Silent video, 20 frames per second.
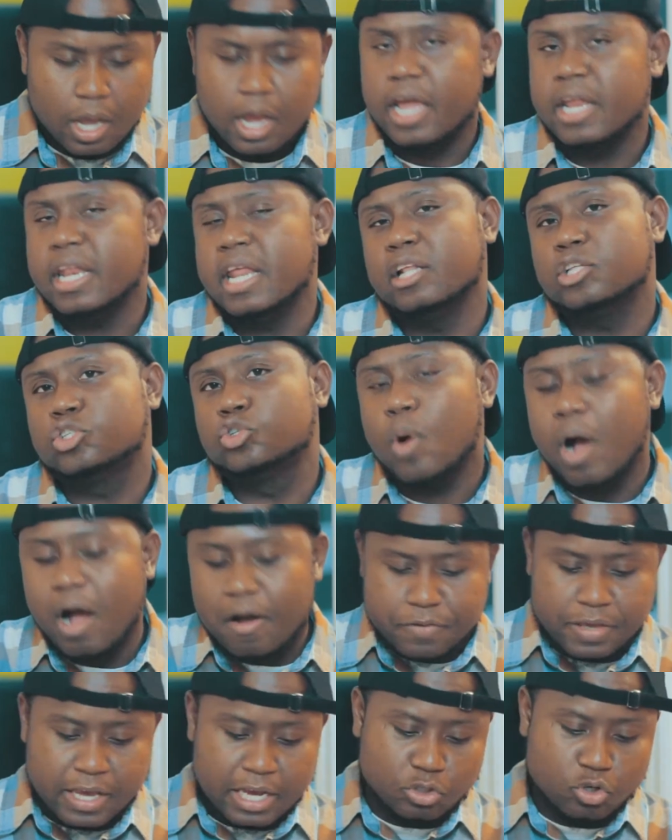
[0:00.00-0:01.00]
And then
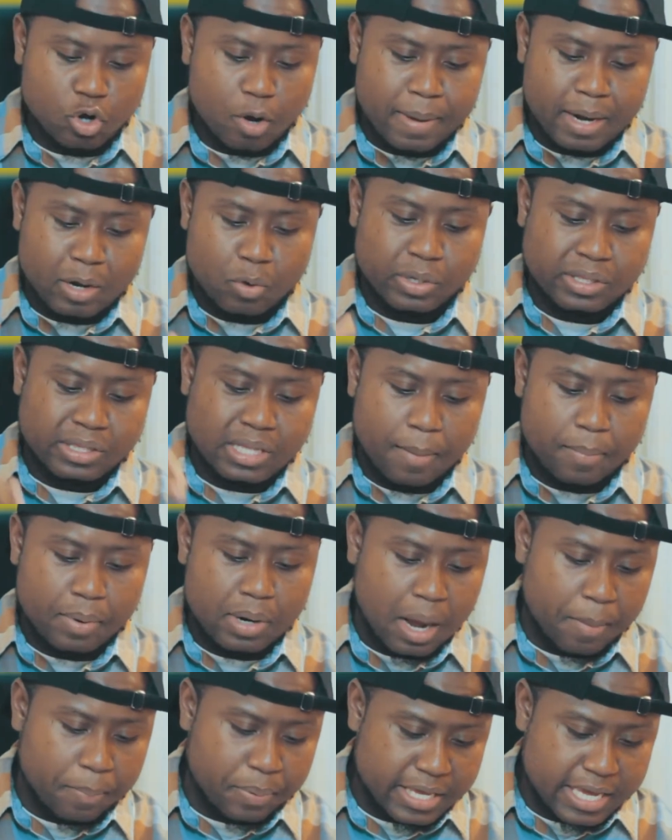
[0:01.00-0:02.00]
12 years, your money would
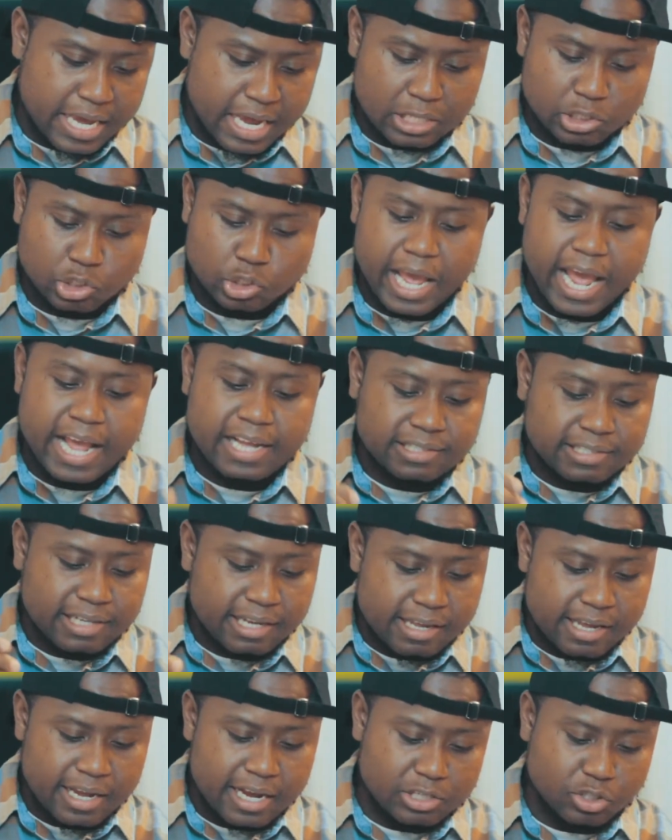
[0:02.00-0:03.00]
double up again.
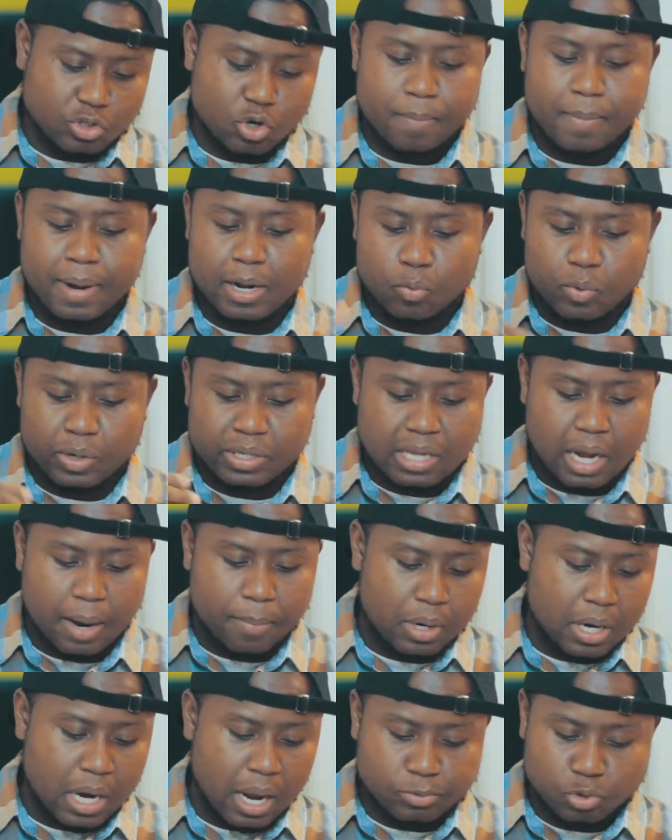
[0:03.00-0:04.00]
18 years, your money would
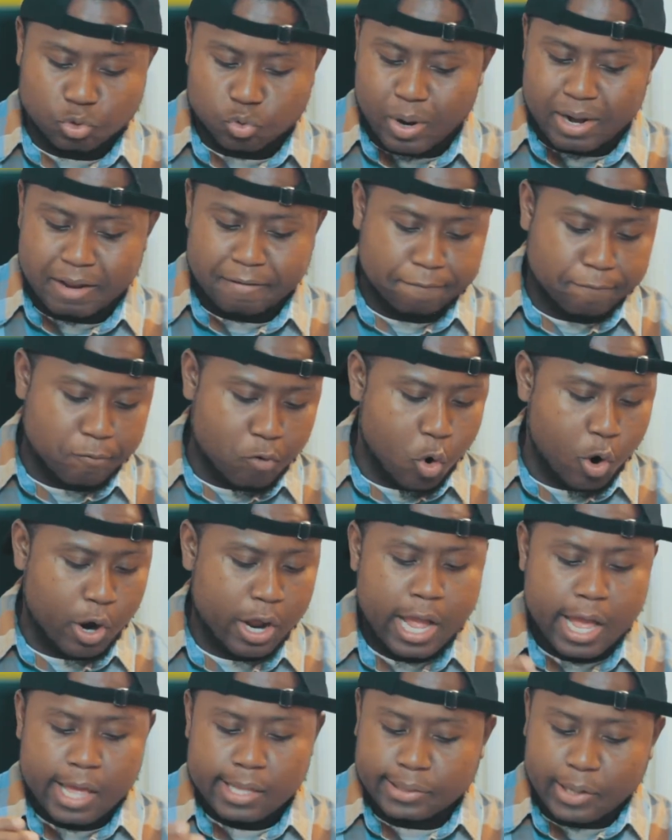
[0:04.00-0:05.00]
double up. 24,
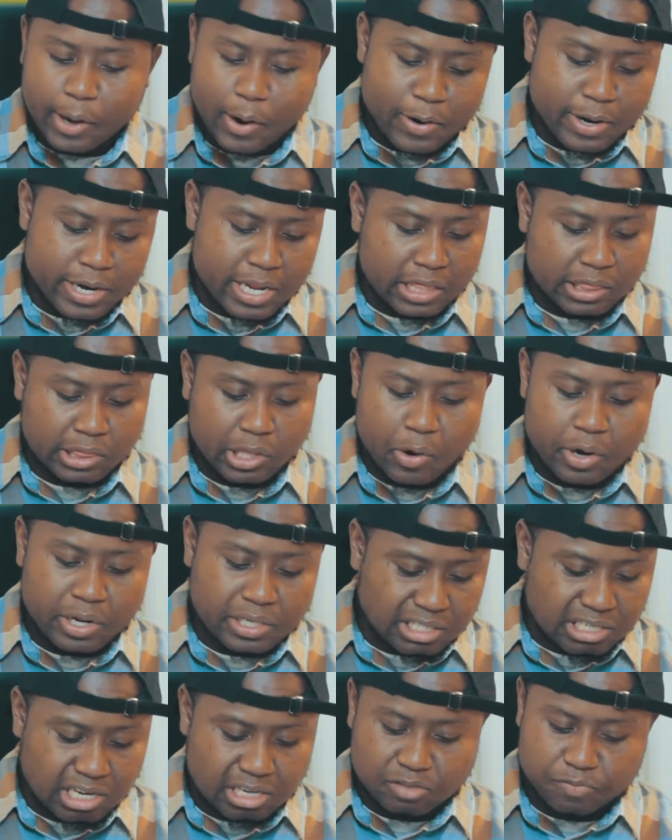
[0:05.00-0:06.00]
30,
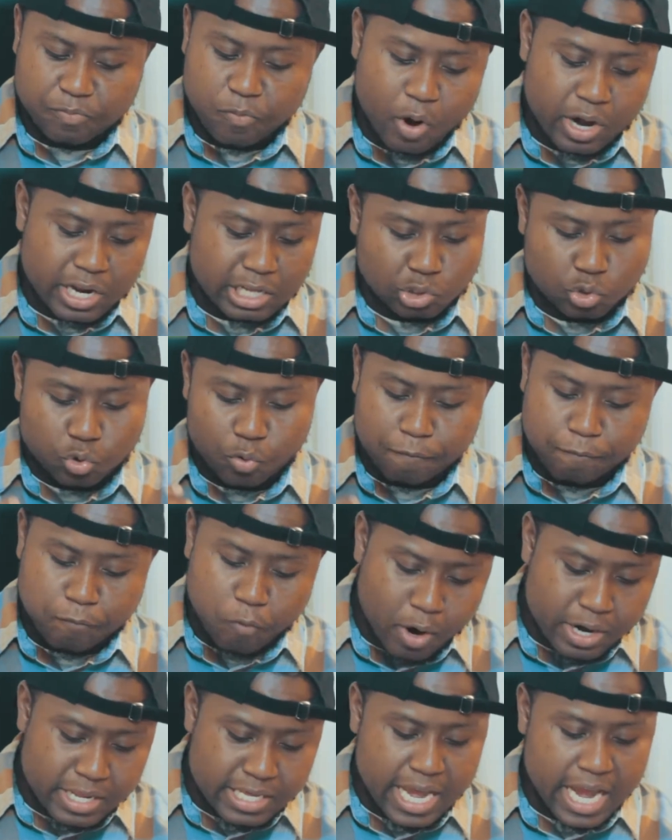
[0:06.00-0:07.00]
36, 42,
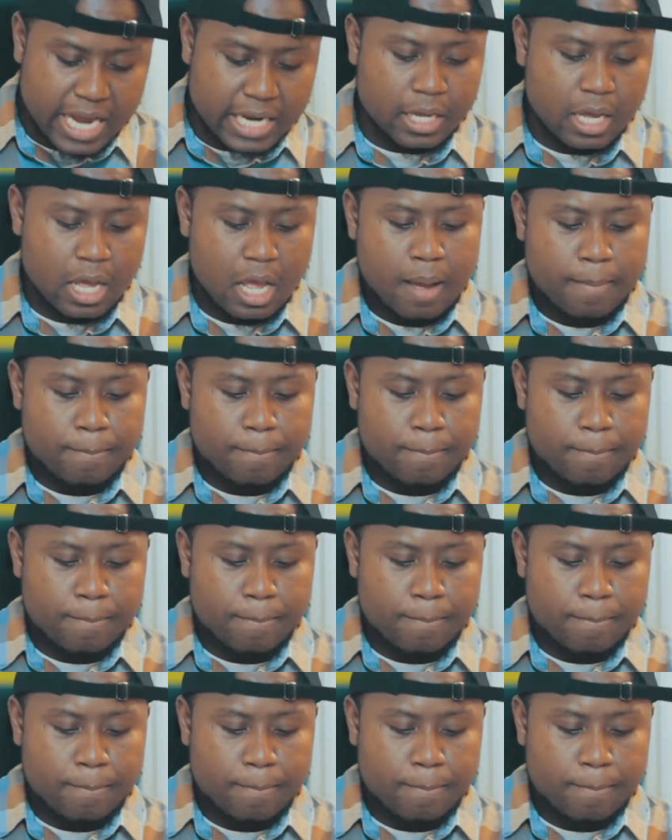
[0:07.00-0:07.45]
48.